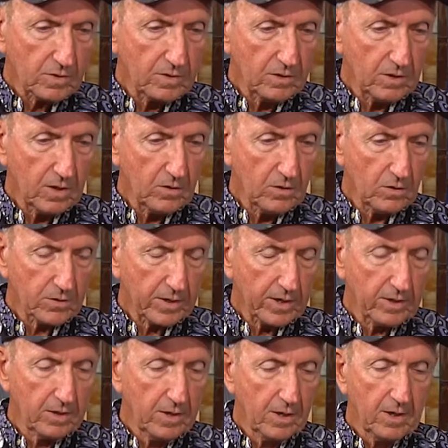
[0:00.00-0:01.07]
oh,
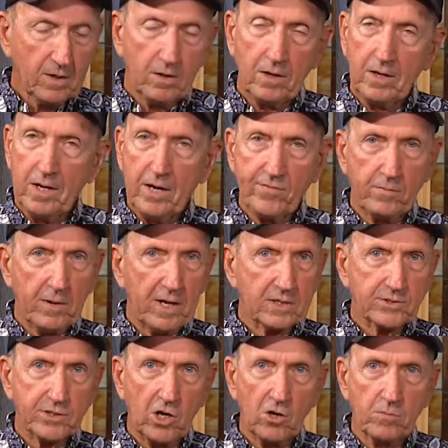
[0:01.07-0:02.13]
okay,
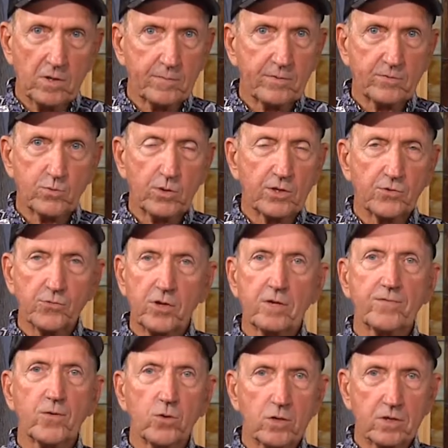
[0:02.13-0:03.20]
everybody's told me between three
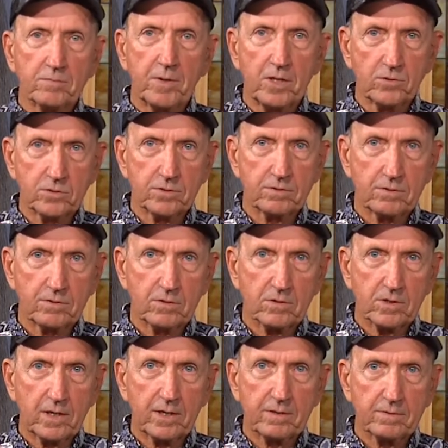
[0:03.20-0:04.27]
and 400 boats,
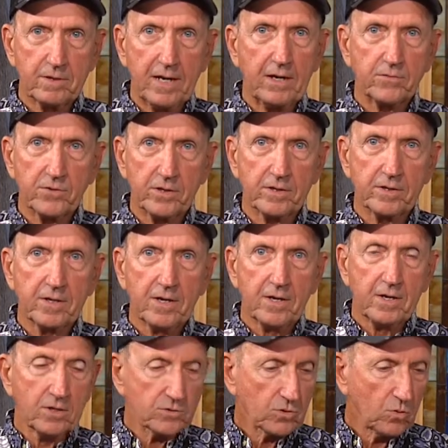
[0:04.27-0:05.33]
okay, out there.
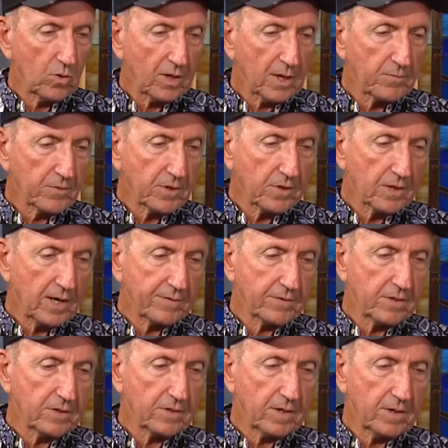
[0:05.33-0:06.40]
So what I am did, I
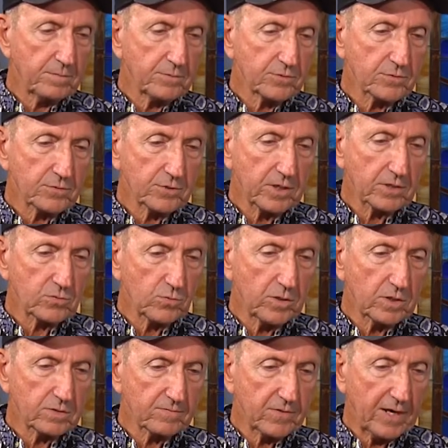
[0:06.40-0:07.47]
did uh, six
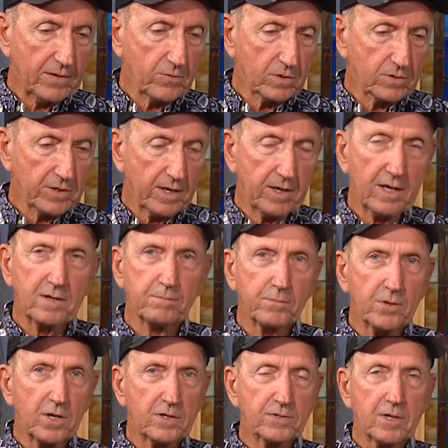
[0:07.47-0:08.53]
weeks of five, okay, and
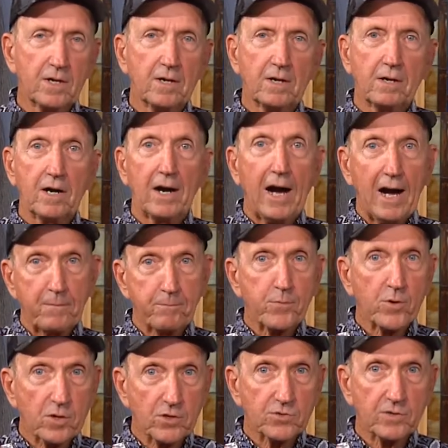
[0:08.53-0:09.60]
plus, I
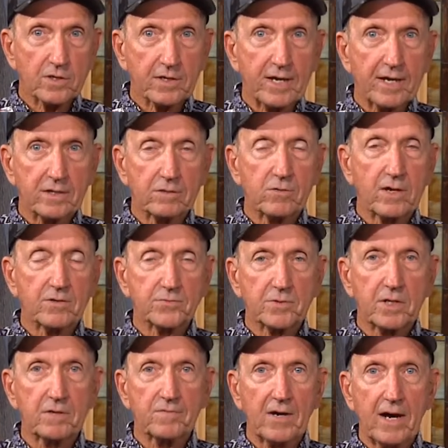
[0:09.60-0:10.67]
personally counted around
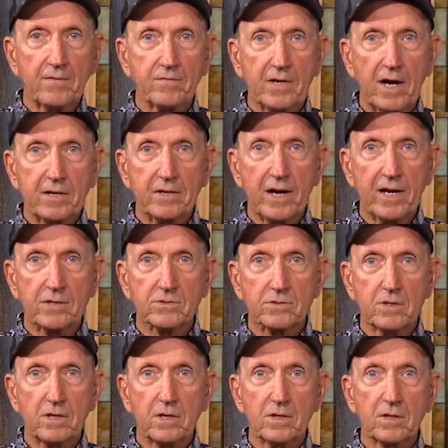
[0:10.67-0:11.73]
75 kayaks
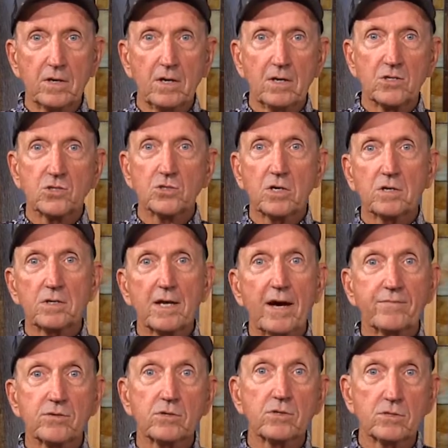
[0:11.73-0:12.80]
uh, Sunday
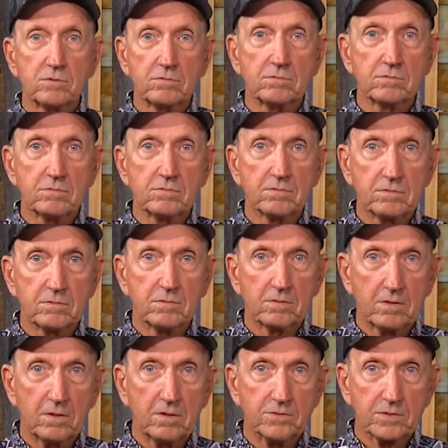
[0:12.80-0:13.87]
afternoon,
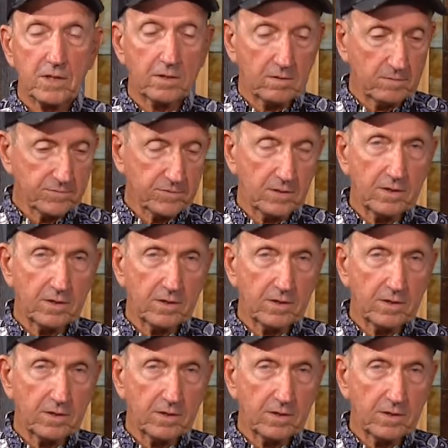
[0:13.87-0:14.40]
uh, uh, uh,